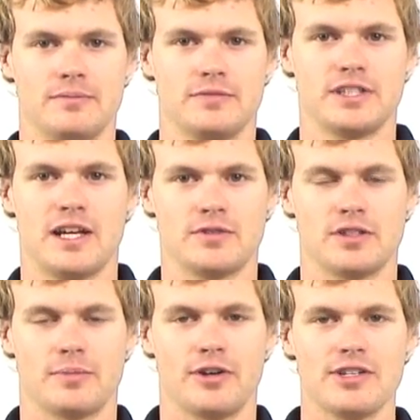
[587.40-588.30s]
same
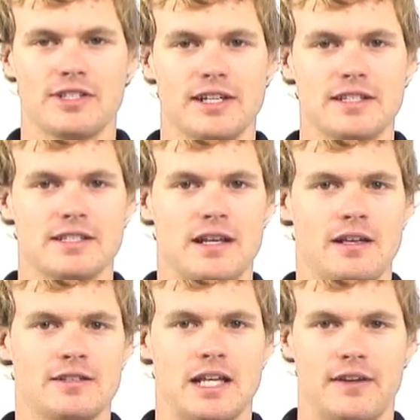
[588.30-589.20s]
sort of process,
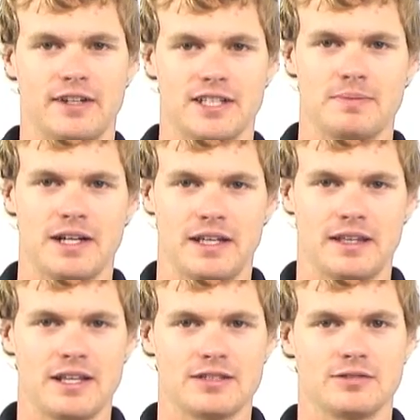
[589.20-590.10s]
saving us money in
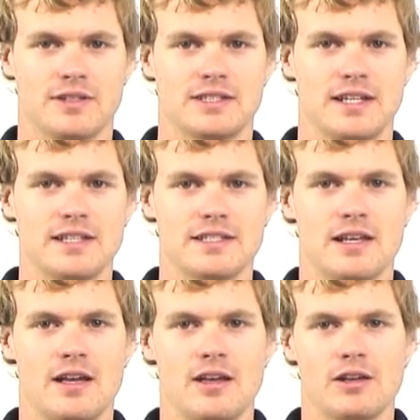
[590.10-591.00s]
that sort of sense.
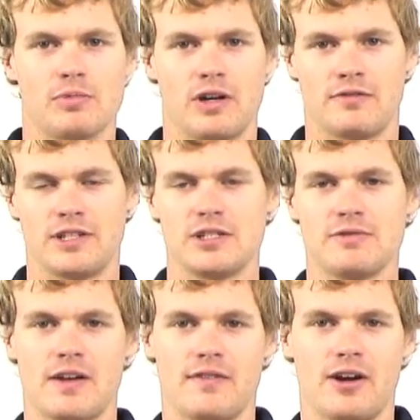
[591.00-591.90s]
But if we still
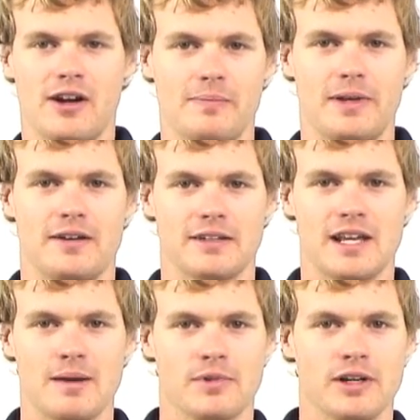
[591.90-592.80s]
have a high powered
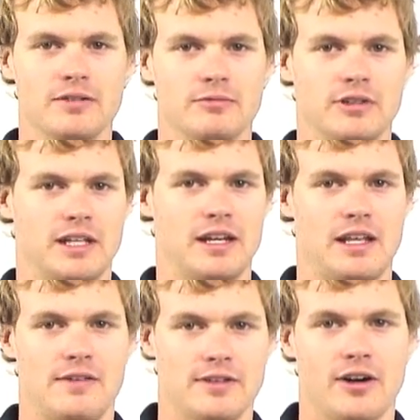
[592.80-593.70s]
camera, we'd get
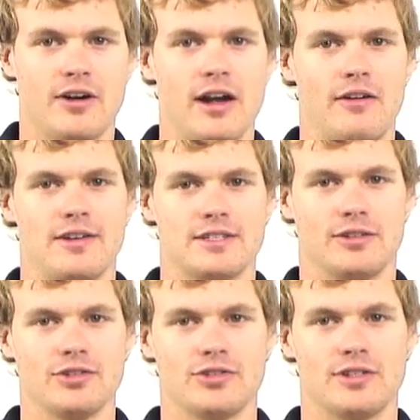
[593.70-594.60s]
even higher
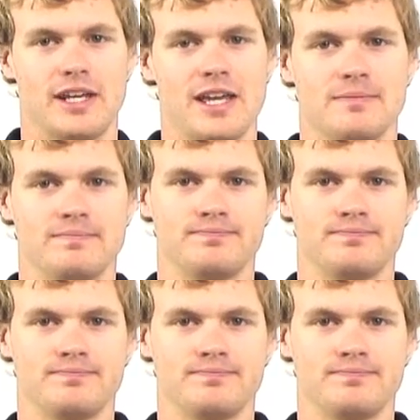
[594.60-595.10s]
resolution again.